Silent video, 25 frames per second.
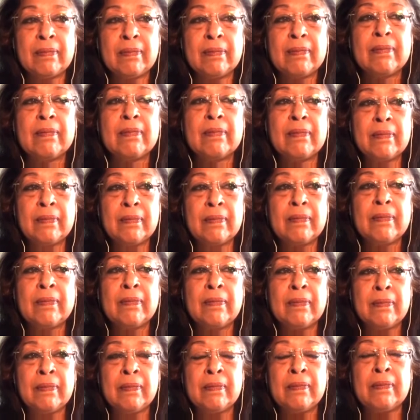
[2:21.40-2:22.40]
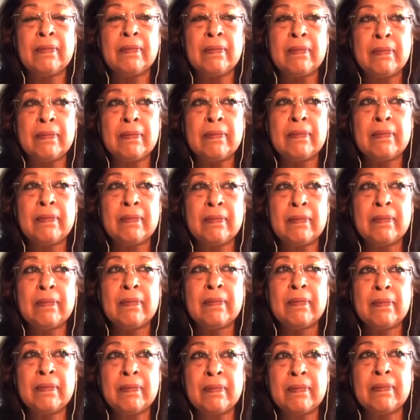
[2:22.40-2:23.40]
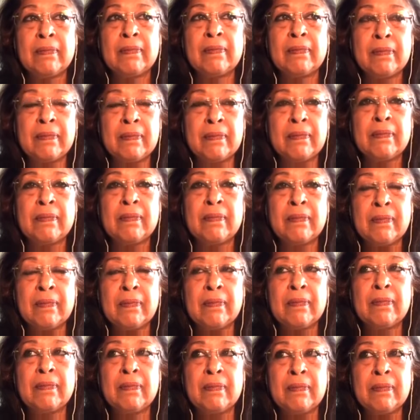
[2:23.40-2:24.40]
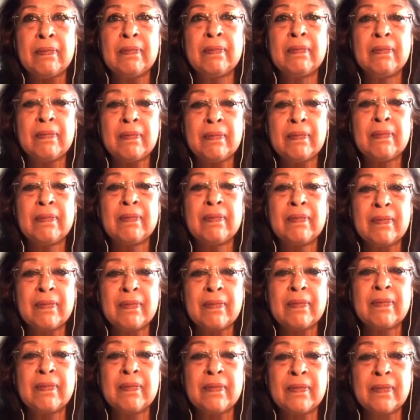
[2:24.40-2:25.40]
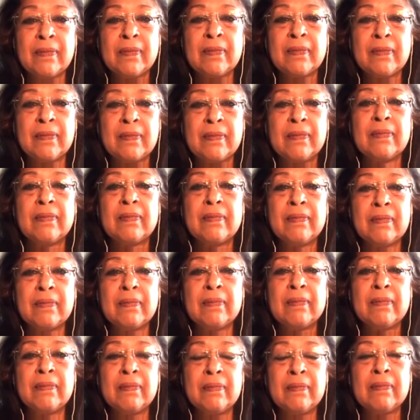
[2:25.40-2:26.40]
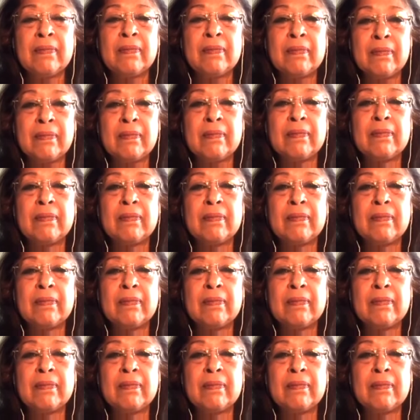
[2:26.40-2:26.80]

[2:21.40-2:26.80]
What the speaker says: (silent)